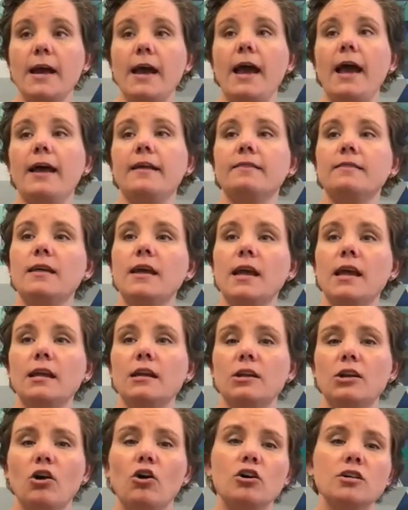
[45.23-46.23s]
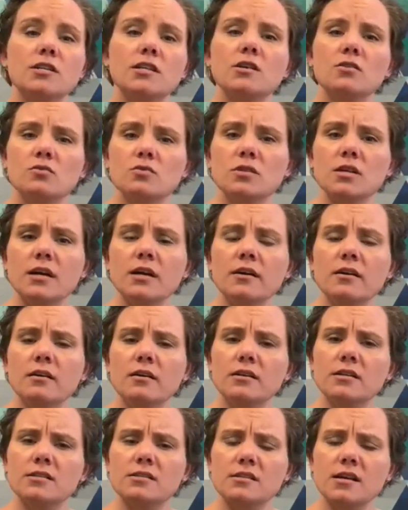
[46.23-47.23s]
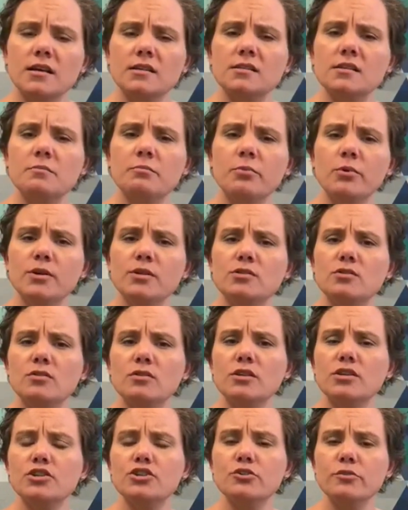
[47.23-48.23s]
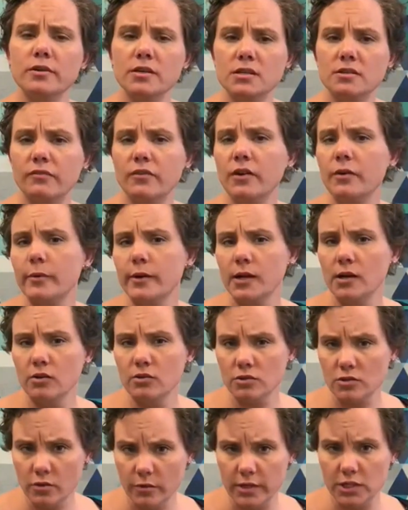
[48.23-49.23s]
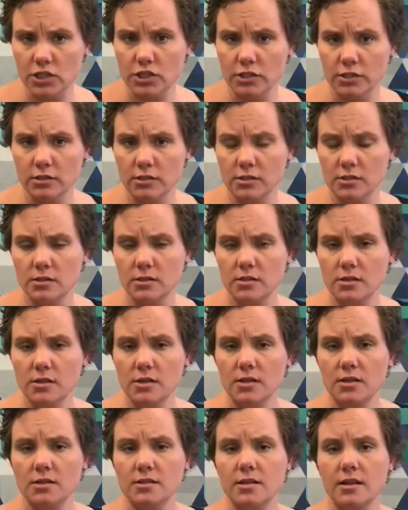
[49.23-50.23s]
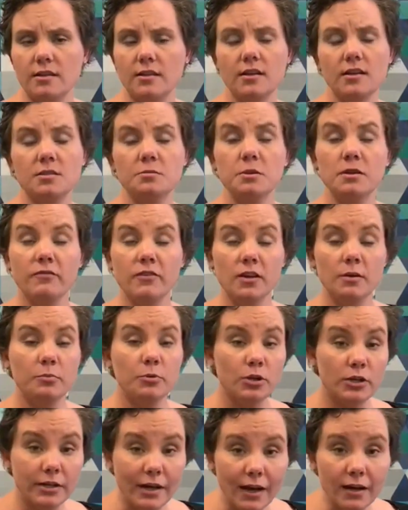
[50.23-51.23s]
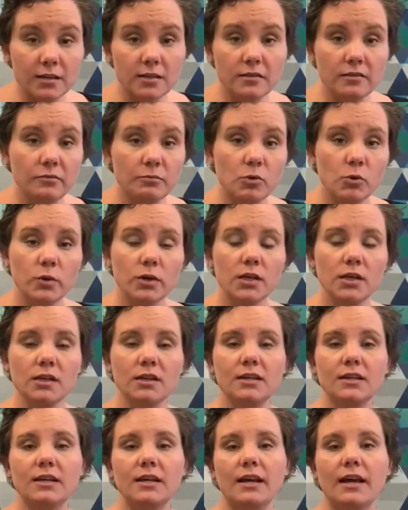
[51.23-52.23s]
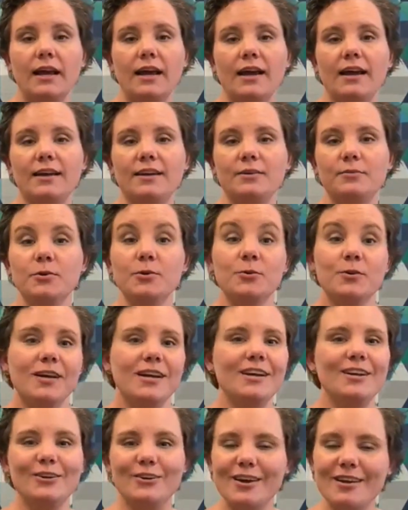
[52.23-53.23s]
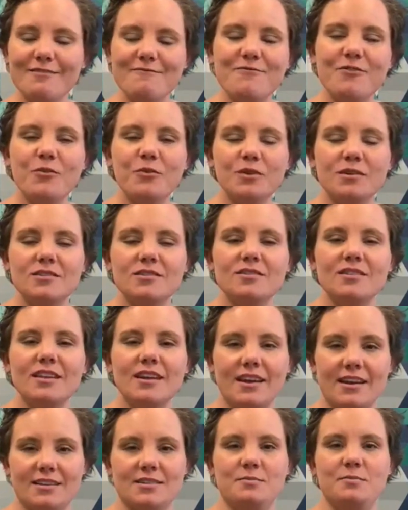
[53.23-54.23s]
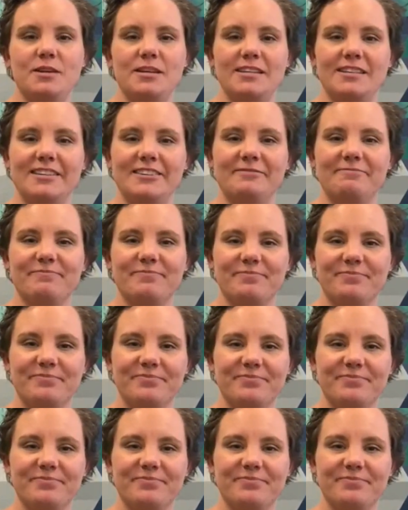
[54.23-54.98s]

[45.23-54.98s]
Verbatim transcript: And then lastly, also discuss some points on the assurance frequently asked questions. So I think it's been a very productive morning and we're already looking forward to the next meeting.